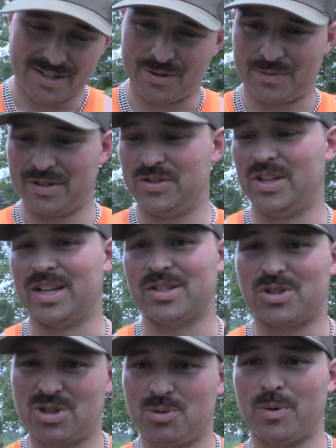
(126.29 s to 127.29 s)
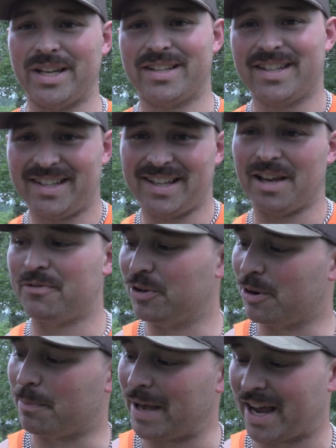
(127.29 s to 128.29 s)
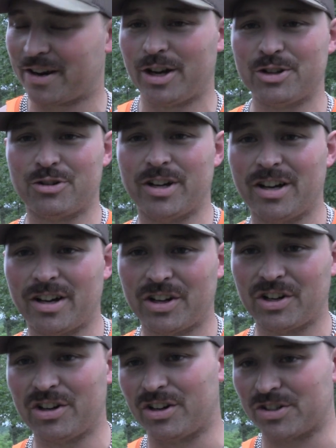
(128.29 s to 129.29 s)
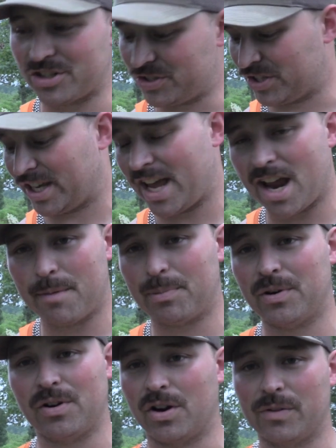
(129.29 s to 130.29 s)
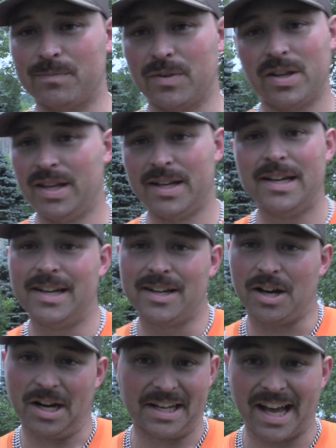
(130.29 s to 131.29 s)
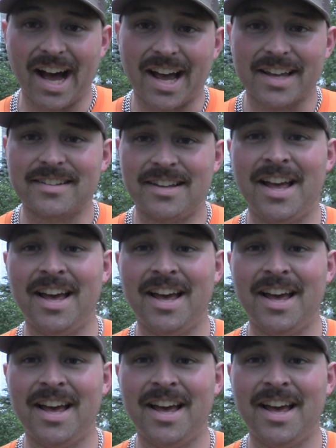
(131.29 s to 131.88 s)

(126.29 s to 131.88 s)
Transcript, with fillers: dude, this thing is sweet. If you're a backcountry hunter or just a camper or a guy,